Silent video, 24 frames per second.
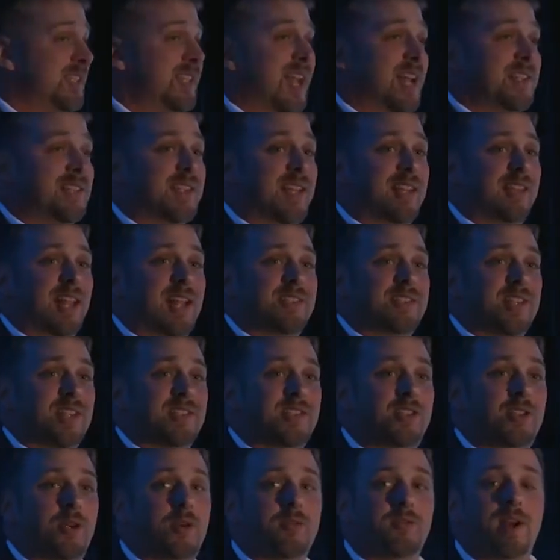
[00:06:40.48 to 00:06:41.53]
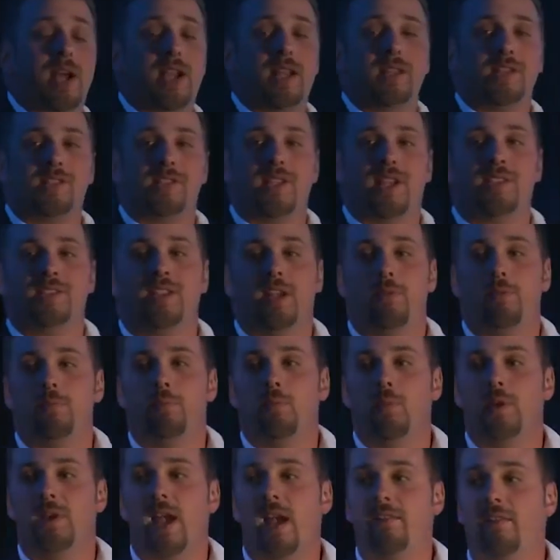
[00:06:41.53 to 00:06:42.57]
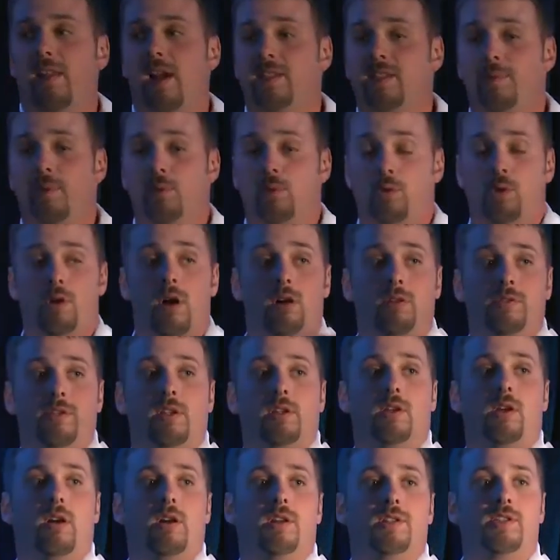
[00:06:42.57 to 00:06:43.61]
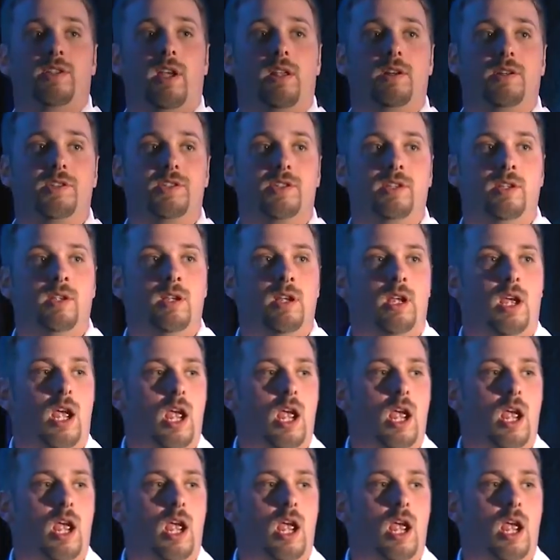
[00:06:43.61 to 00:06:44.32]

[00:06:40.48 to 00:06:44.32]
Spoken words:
this lets us do, right, is, as I said, we have lots of people who call into the call centers,